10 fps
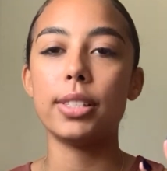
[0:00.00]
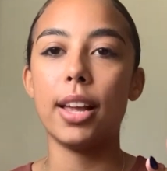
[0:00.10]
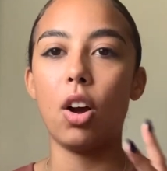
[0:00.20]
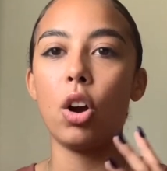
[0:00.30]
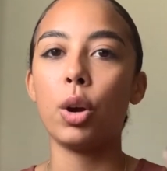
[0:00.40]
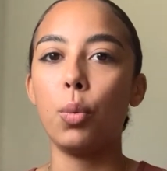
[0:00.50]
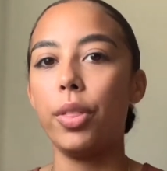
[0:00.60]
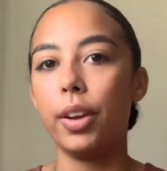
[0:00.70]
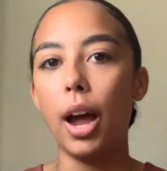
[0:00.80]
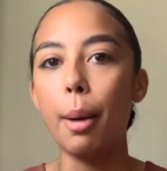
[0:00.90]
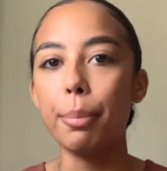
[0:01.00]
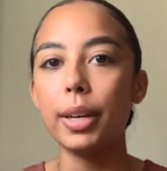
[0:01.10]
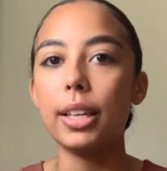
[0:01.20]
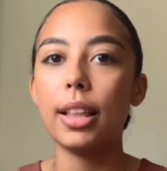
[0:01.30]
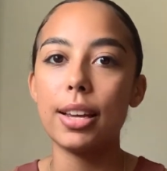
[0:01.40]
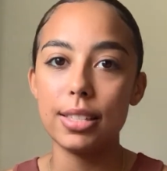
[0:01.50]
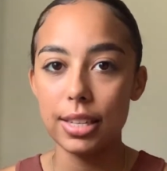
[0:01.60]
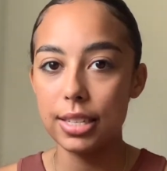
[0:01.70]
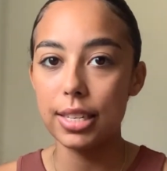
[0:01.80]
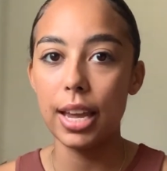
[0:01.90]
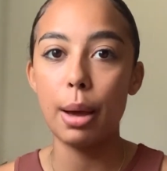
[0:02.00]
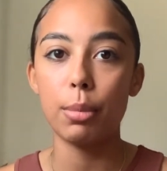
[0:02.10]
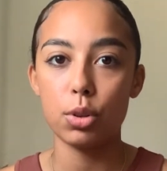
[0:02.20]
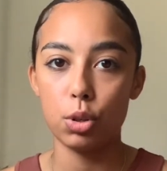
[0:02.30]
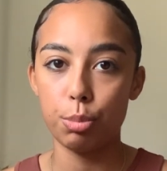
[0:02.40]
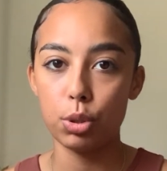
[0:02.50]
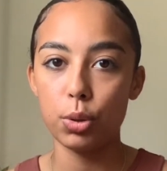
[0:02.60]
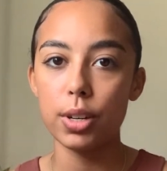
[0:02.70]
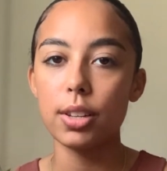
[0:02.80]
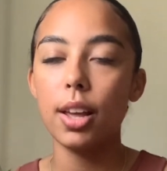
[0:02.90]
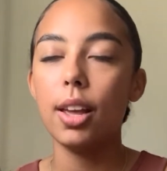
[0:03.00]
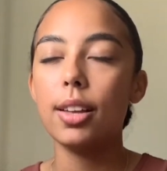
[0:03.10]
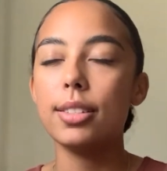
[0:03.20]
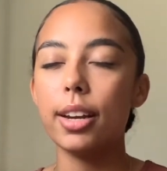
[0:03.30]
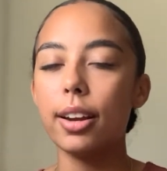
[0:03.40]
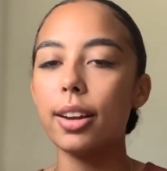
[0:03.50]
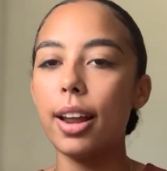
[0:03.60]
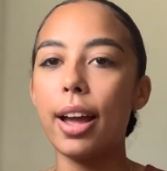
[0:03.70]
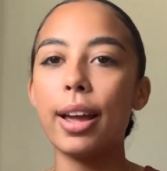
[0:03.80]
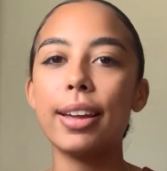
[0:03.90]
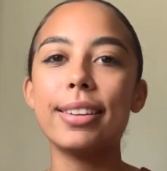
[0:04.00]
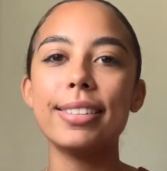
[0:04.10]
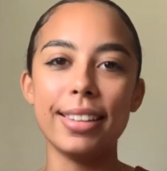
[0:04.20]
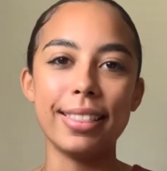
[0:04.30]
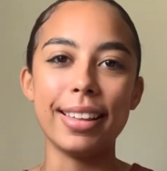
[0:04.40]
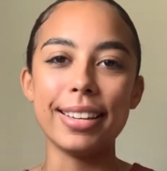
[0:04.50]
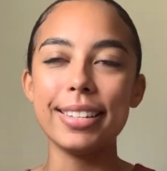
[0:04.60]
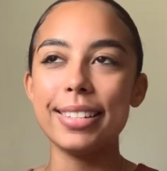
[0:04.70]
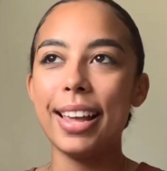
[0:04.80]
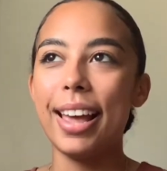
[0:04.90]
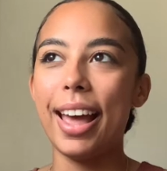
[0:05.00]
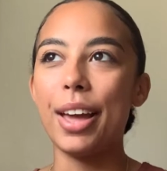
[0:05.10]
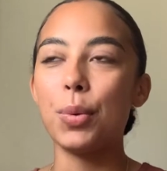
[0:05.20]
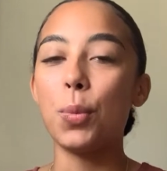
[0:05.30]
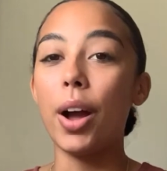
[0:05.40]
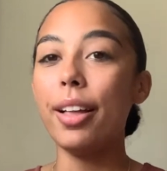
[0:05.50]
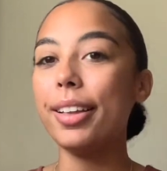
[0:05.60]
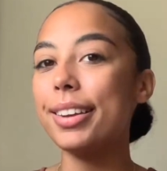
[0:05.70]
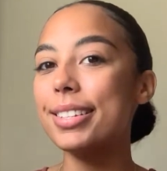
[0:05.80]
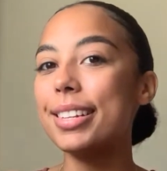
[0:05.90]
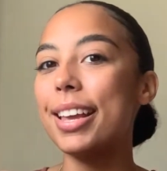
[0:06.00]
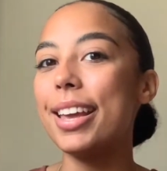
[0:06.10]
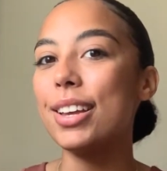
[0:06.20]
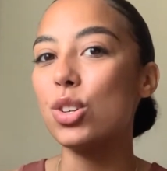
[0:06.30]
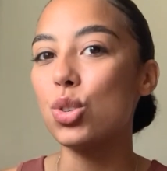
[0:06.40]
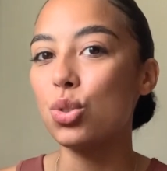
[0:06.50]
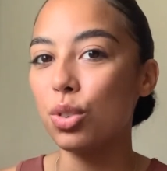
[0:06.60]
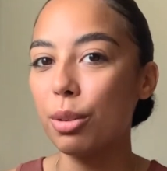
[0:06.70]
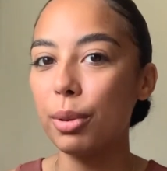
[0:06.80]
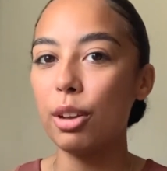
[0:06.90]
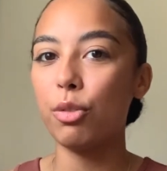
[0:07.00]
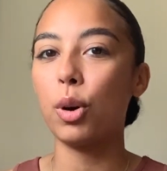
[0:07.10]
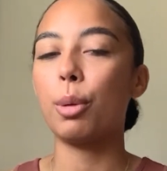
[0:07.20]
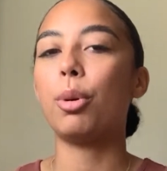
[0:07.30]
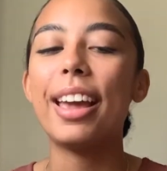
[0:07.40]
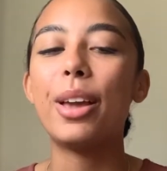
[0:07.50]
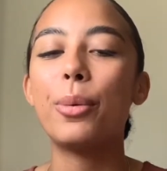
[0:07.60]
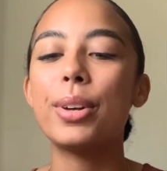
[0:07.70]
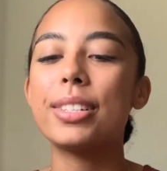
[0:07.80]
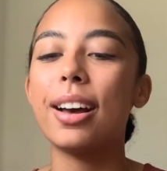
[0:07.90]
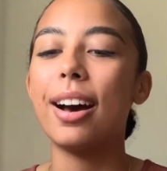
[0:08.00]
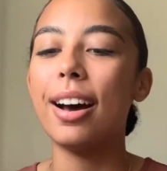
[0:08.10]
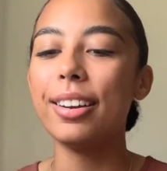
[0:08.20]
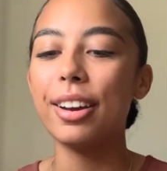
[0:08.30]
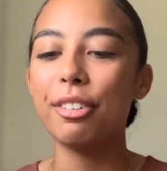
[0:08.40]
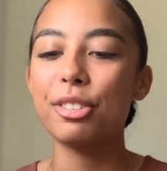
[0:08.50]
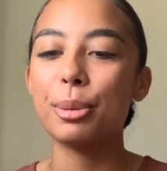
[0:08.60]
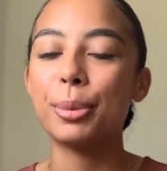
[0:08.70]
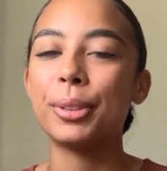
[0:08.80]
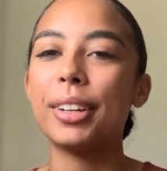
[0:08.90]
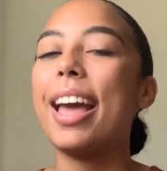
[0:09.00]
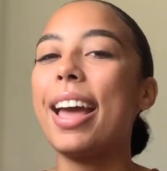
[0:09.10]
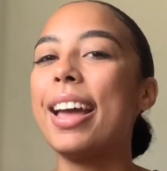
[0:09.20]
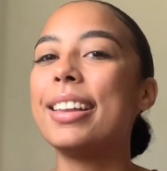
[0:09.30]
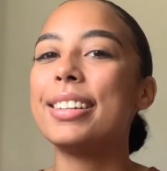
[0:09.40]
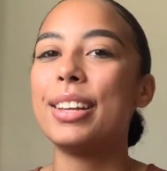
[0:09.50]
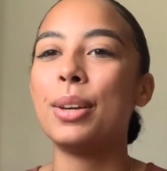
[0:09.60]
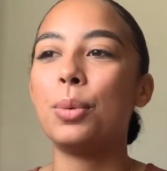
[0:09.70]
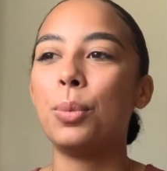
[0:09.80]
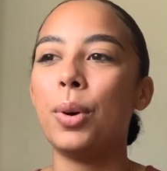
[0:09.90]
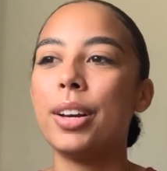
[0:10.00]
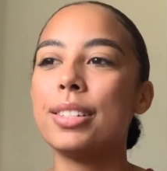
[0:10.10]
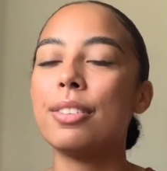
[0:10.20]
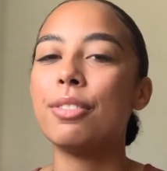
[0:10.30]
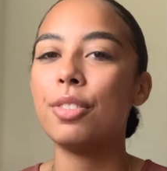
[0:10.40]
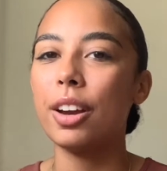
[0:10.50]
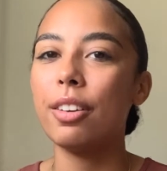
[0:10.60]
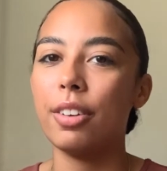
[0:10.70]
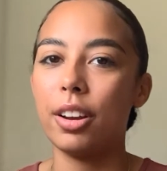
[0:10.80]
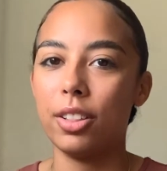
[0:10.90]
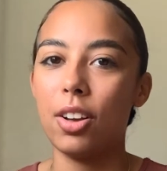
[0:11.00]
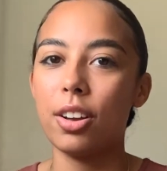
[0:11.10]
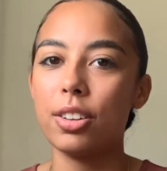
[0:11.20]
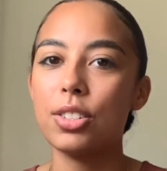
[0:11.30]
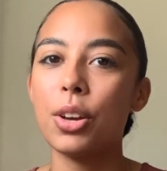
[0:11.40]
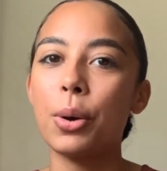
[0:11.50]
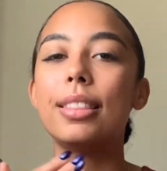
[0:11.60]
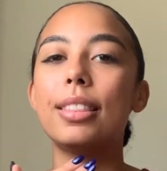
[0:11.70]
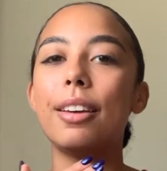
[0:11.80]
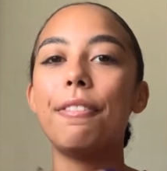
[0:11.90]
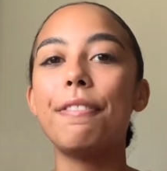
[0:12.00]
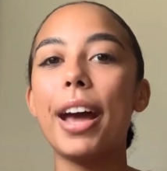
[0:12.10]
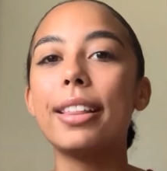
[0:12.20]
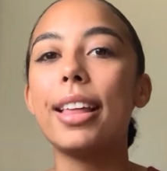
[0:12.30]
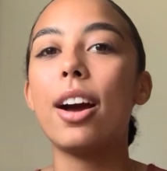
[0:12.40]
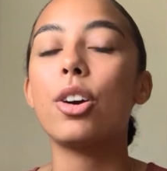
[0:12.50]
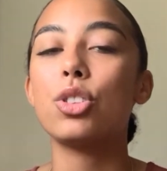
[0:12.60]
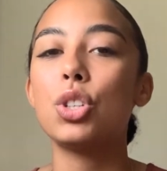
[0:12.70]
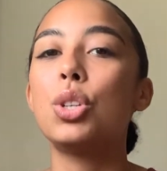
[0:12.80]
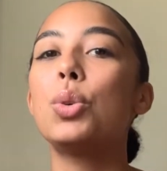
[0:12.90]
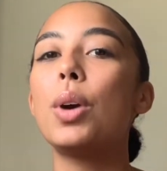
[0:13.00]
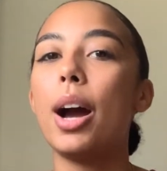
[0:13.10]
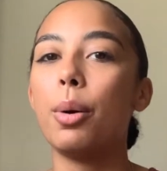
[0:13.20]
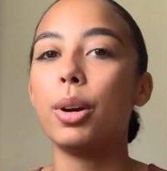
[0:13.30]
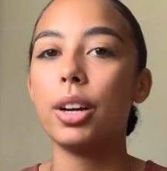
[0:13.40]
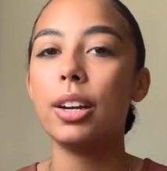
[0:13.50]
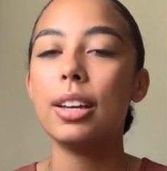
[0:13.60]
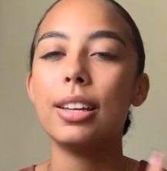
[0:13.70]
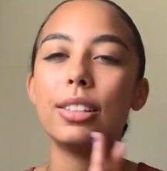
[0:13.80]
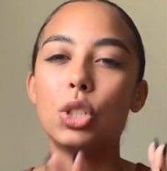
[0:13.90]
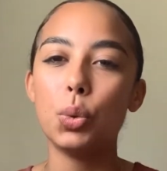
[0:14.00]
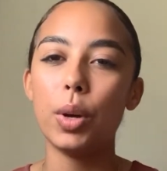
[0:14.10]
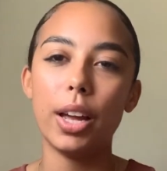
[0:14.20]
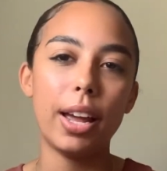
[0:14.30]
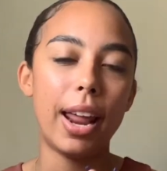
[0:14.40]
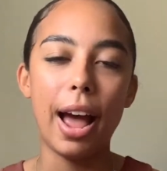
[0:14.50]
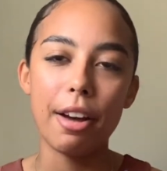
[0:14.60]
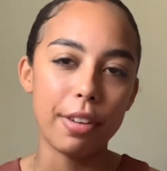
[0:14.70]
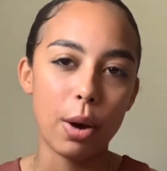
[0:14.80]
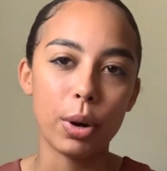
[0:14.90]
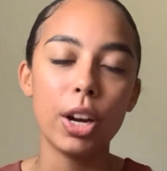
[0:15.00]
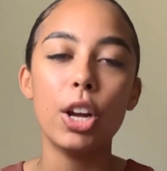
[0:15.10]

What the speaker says: that aren't with a company like CTM or Supratours. Dara and I did this, and while it is extremely affordable, it was uncomfortable and it was very, very long. So the fact that our 2.5 hour